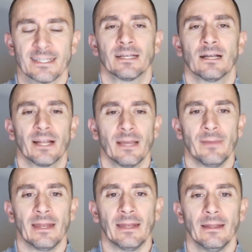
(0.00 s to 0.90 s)
kind of come
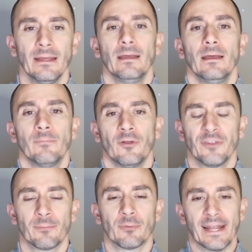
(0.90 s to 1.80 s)
in and build a
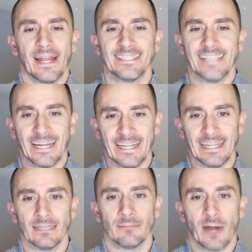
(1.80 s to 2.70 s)
brand
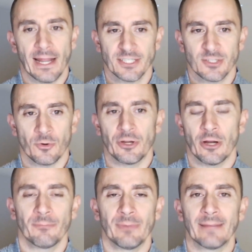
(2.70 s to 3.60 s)
identity, brand story, or
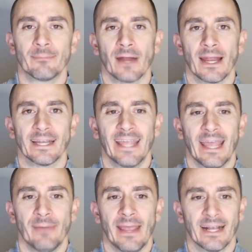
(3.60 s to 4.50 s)
big brand
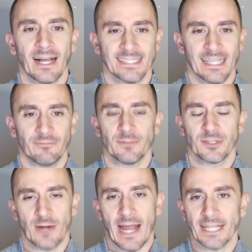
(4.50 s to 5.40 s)
campaign concept from
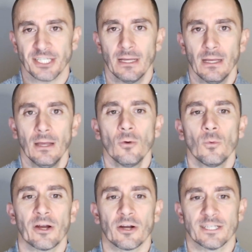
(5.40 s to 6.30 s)
scratch.
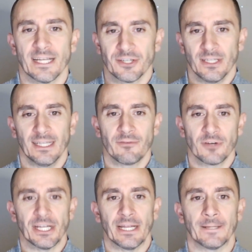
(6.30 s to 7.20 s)
We are essentially
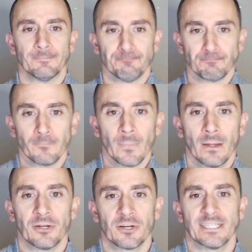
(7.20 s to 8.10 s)
leveraging
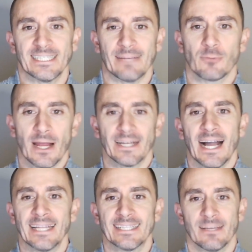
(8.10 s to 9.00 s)
your existing brand
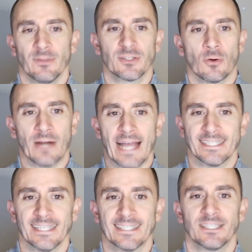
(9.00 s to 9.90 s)
guide, some of those core
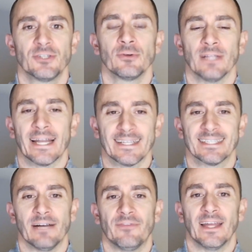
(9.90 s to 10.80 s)
assets to do a lot of the
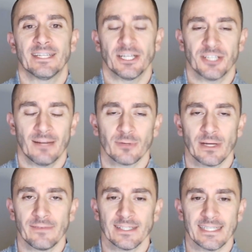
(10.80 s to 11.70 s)
stuff that I touched on
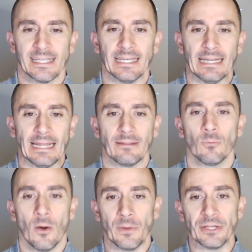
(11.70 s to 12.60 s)
previously in the
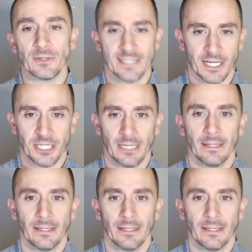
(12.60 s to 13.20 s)
what we do section.